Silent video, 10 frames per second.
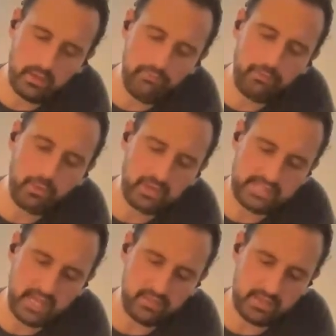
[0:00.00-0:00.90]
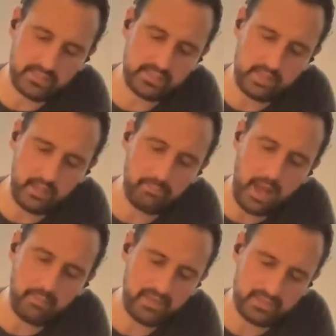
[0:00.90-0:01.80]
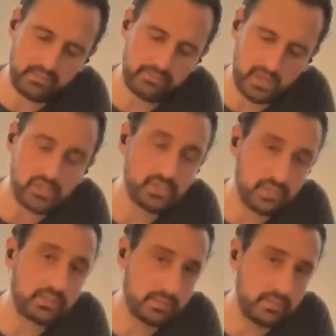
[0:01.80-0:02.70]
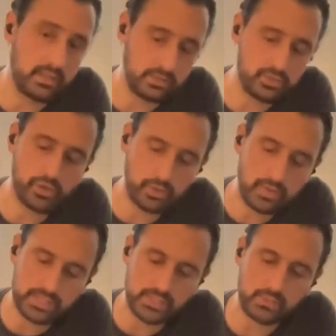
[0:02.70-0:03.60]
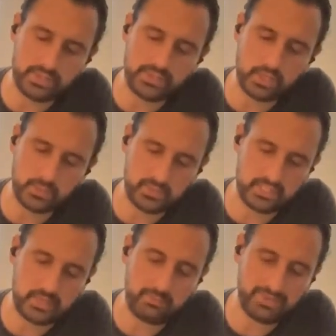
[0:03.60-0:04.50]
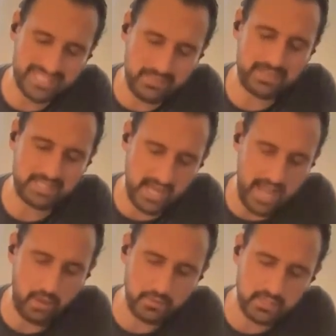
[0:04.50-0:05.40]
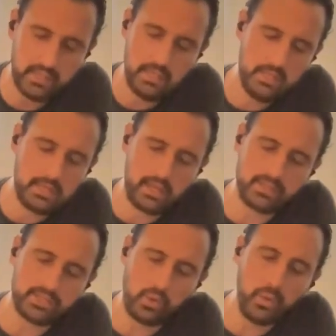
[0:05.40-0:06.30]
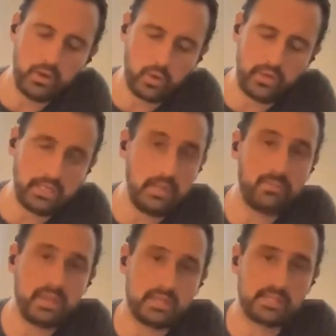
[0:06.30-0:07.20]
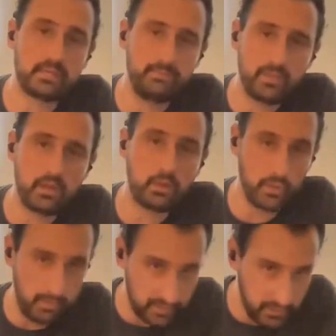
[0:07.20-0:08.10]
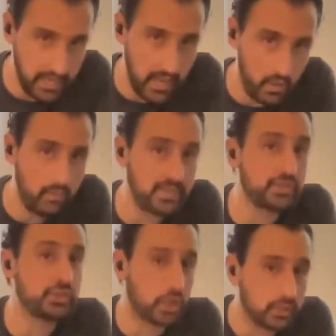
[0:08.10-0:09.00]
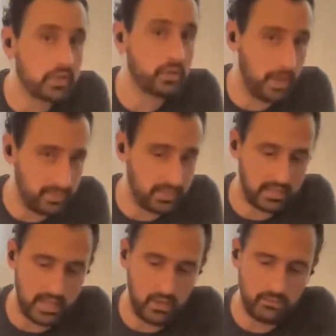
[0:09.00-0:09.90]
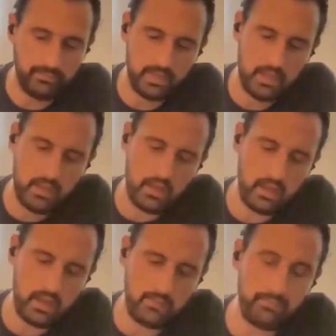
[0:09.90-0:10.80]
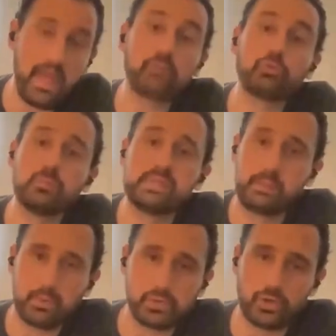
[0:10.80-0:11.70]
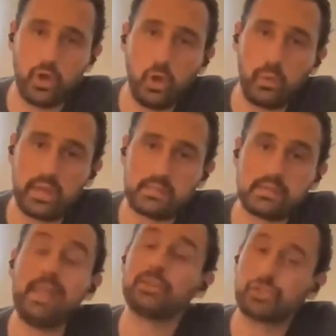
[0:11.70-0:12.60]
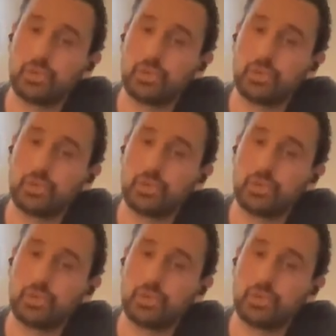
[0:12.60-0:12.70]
If we were to take this and pop it into the fridge, the sugar crystals would start to precipitate out. And so we're going to keep this creme de cacao, this dark creme de cacao, at room temperature always. And